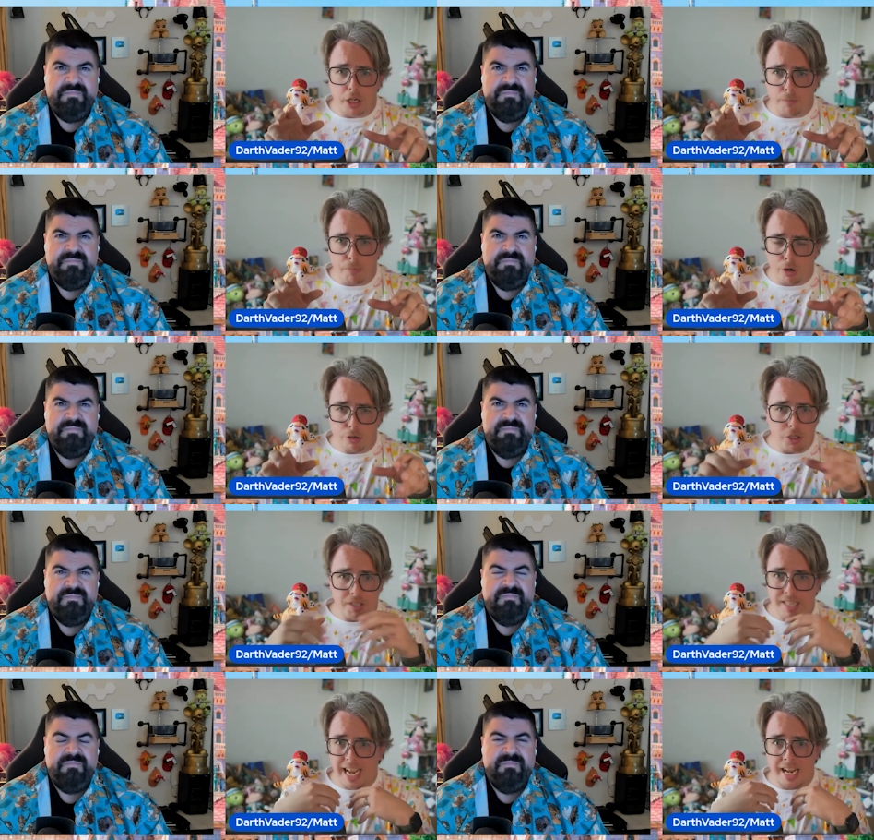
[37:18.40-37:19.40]
Speaker 1: can
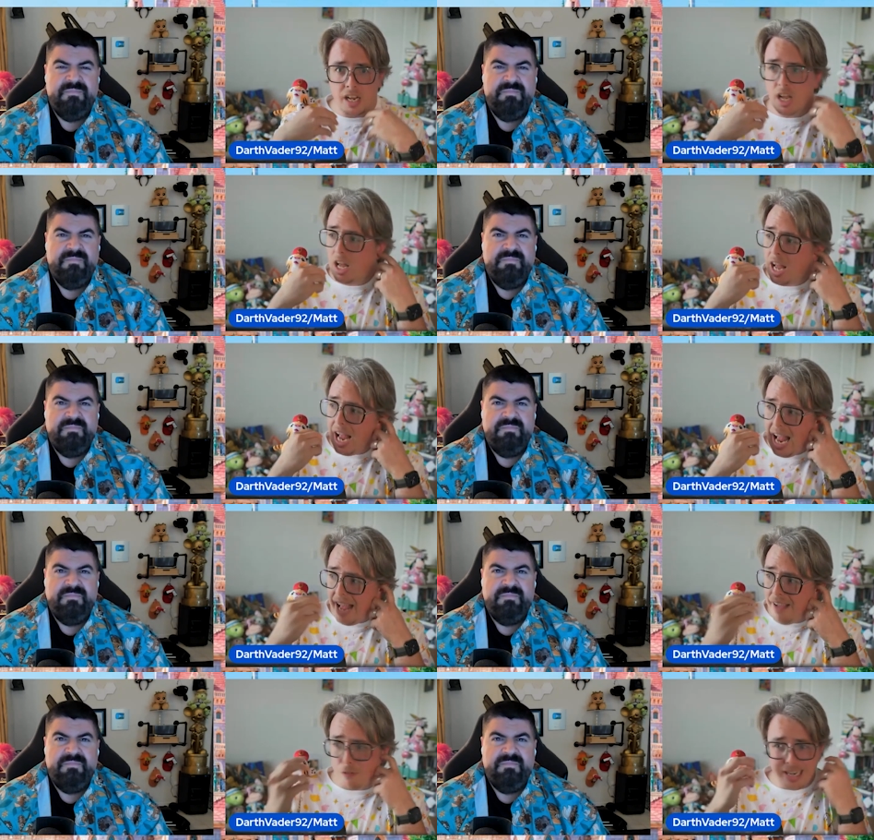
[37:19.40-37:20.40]
purchase, and
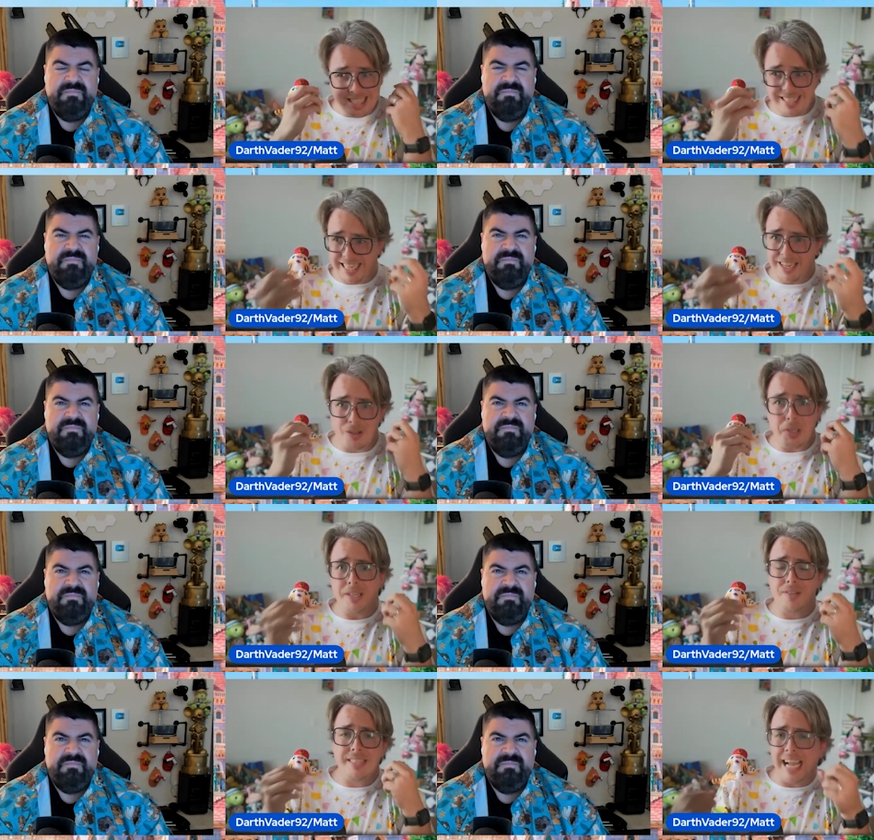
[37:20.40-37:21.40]
every single
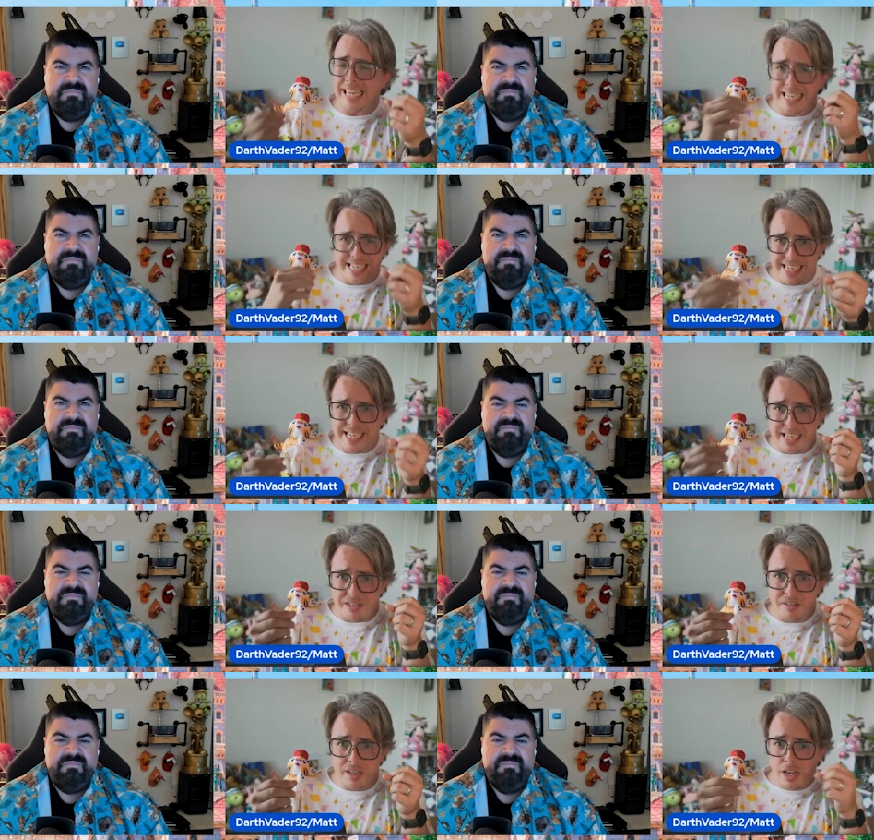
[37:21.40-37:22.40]
little tiny
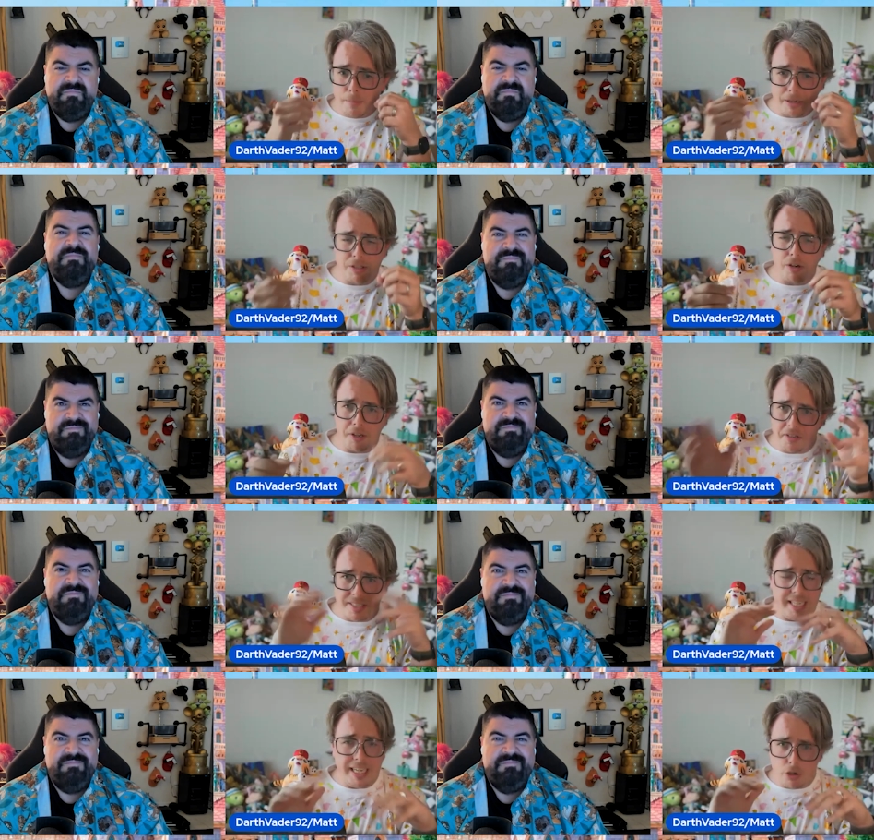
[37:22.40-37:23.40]
detail about Tokyo
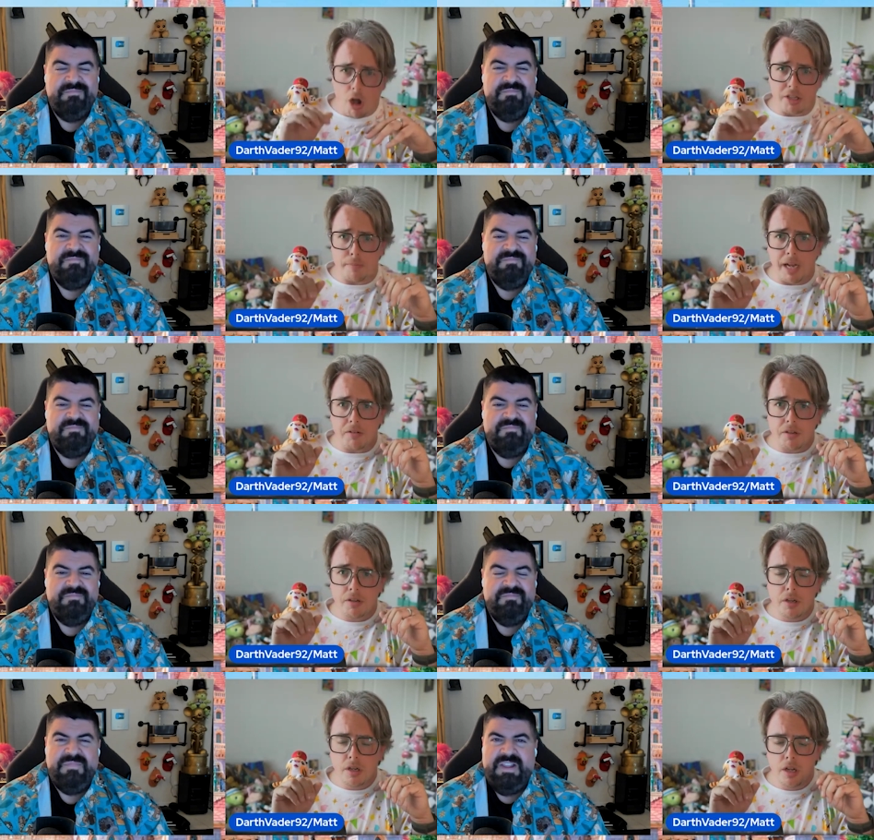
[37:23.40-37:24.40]
Disney he talks about.
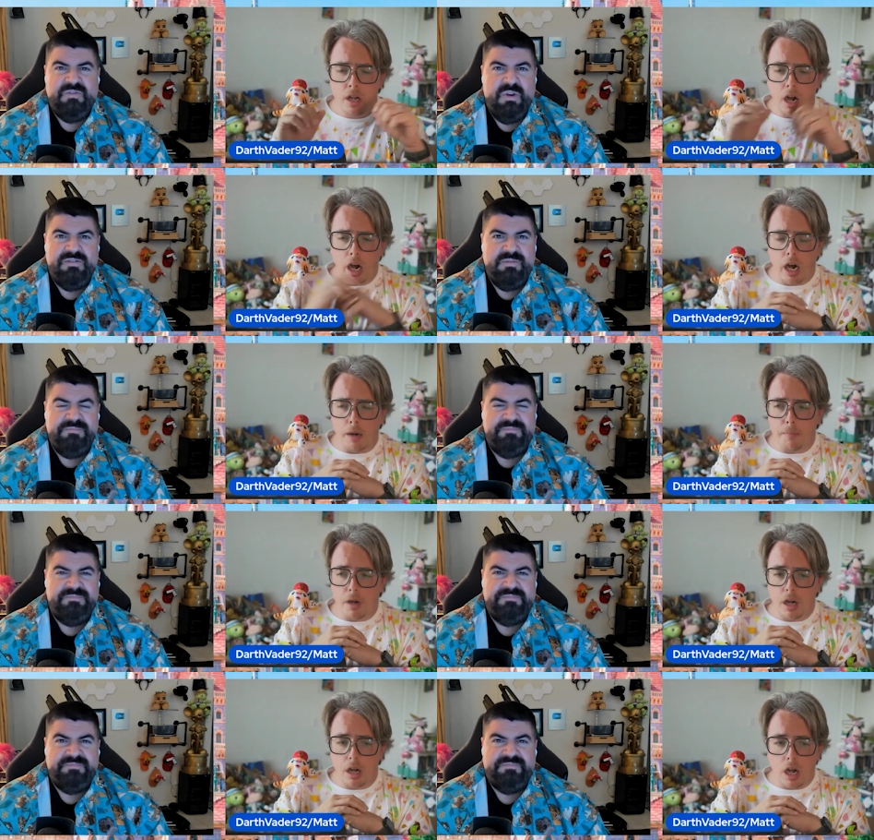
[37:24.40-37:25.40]
Speaker 2: That's awesome.
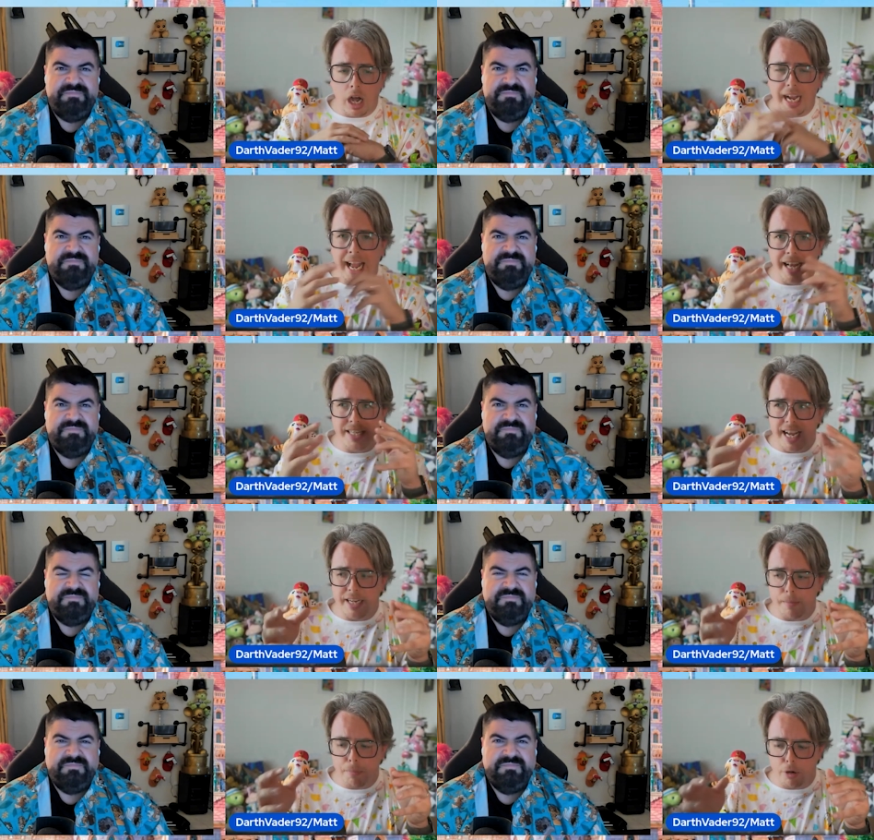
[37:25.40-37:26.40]
Speaker 1: I had to
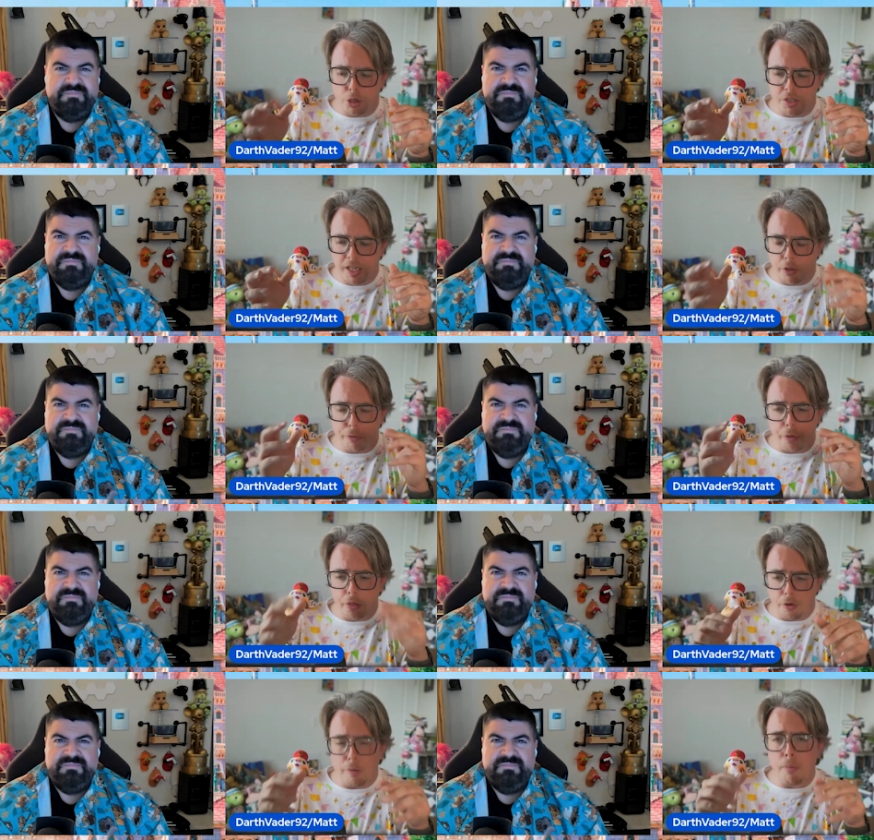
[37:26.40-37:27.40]
end up purchasing through a
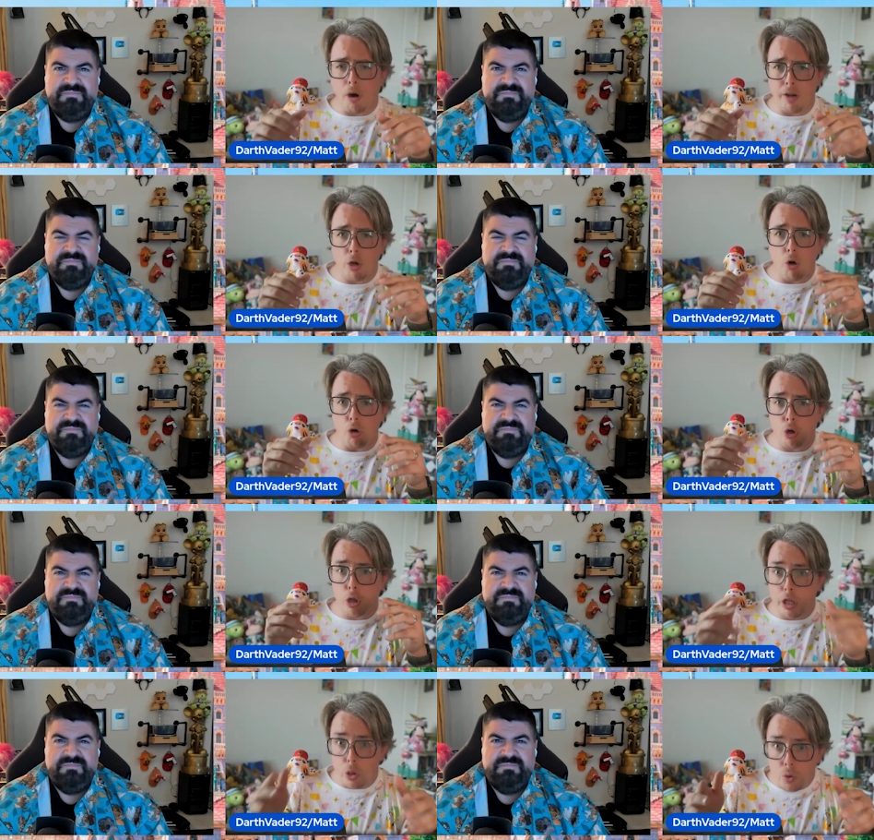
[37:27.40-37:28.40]
third party called
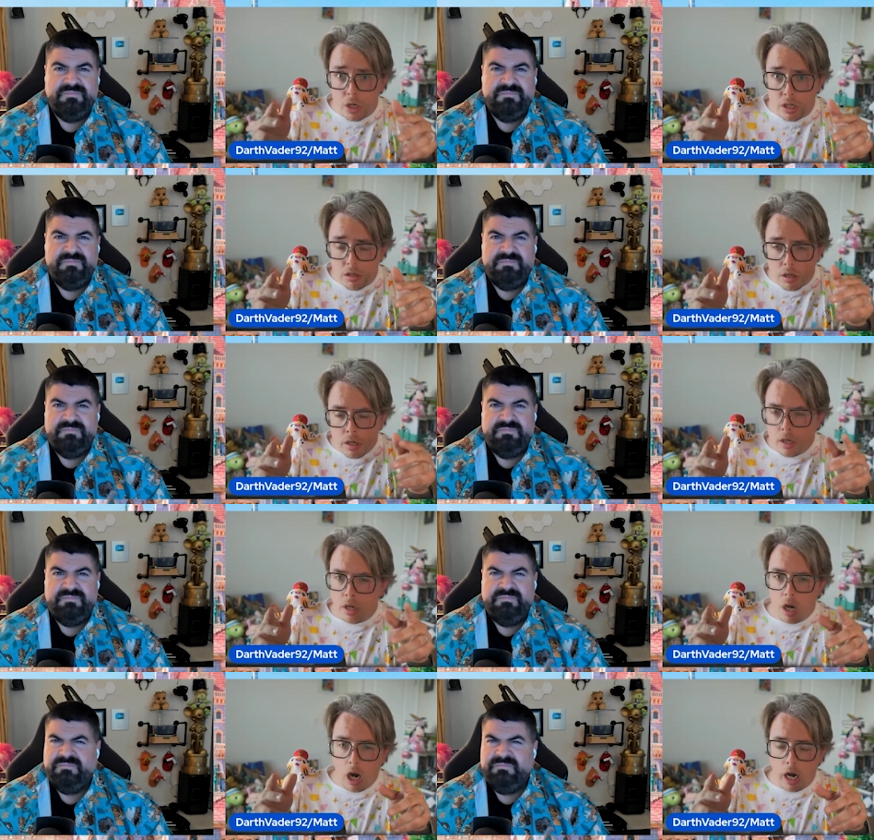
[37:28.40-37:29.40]
Klook
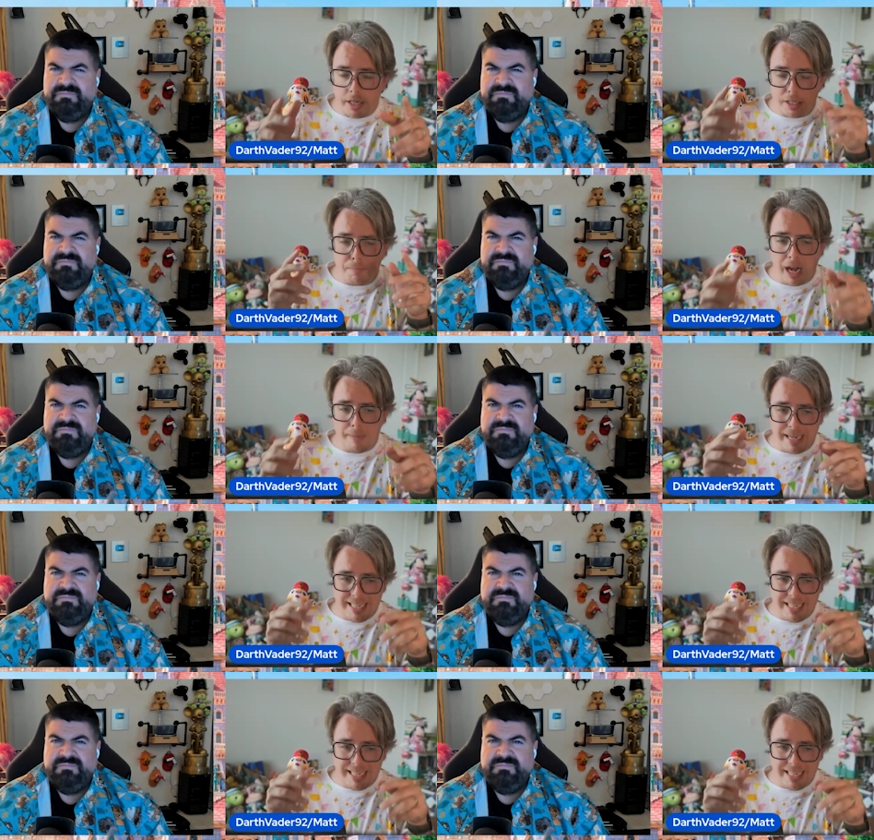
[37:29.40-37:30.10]
to buy my